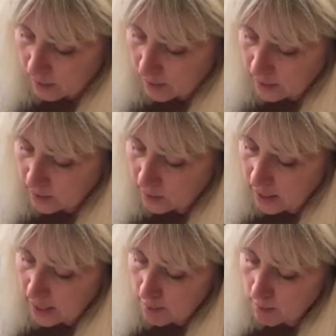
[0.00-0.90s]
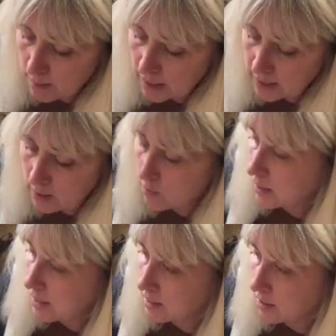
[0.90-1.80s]
I still like it mixing
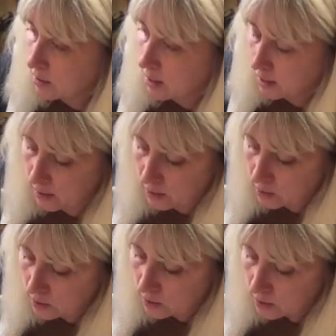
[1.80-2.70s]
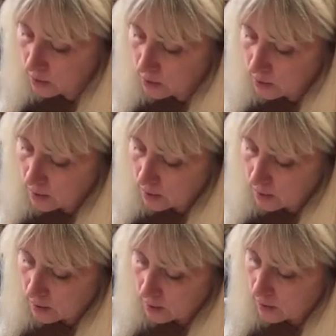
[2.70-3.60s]
with these other colors.
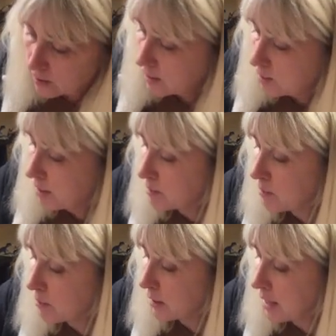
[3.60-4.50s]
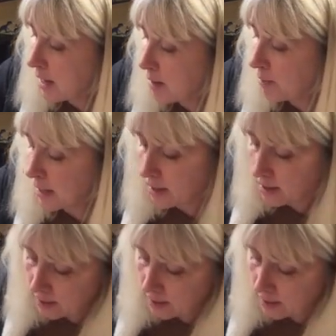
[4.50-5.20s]
It makes me really happy.